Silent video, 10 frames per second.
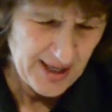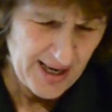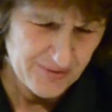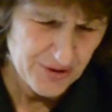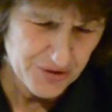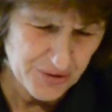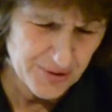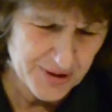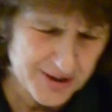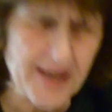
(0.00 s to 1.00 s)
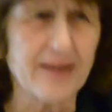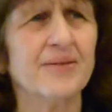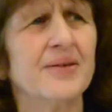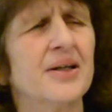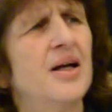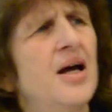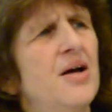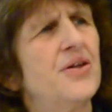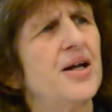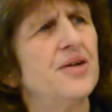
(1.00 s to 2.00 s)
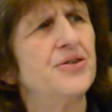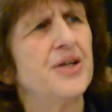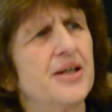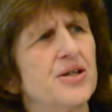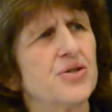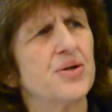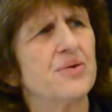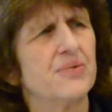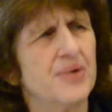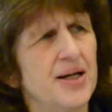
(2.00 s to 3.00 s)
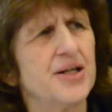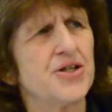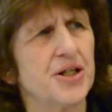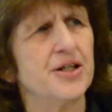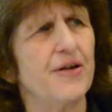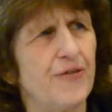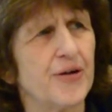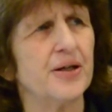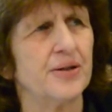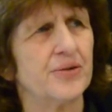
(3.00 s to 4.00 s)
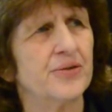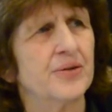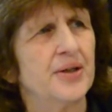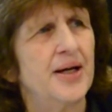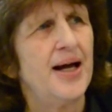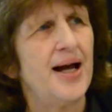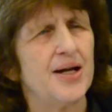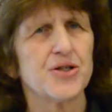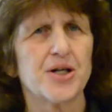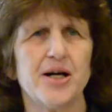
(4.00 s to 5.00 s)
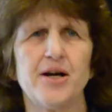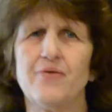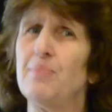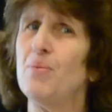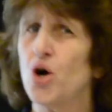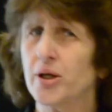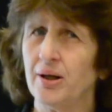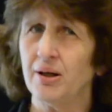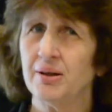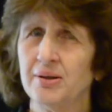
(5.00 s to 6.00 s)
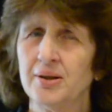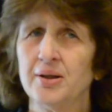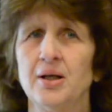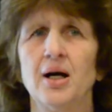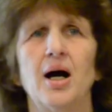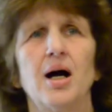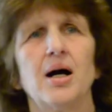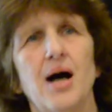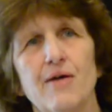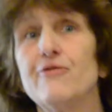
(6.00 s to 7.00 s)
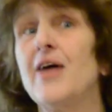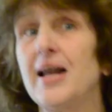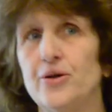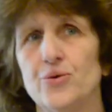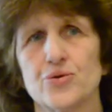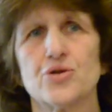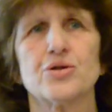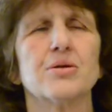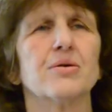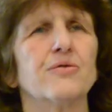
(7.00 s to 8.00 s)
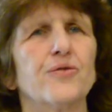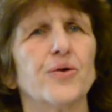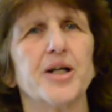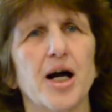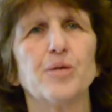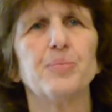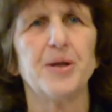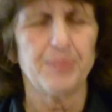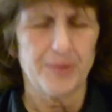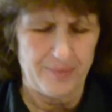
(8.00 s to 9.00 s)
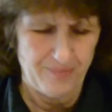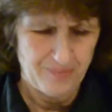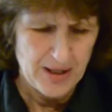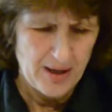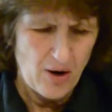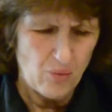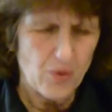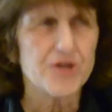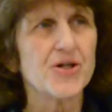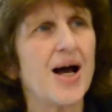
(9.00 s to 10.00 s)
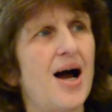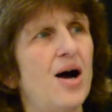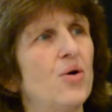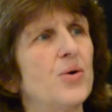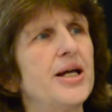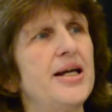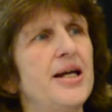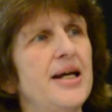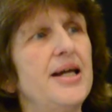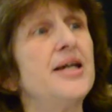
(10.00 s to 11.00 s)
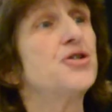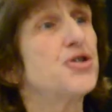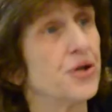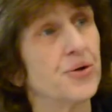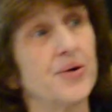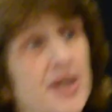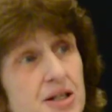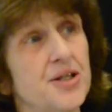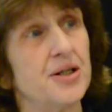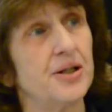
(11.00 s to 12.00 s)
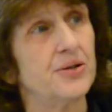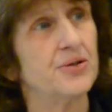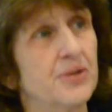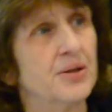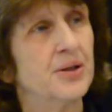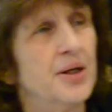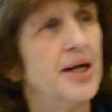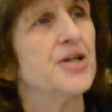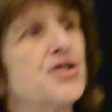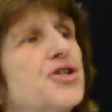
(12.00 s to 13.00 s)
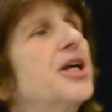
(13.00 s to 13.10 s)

And the third thing that I think is really significant as kind of a model uh, of values for young people was how he integrated his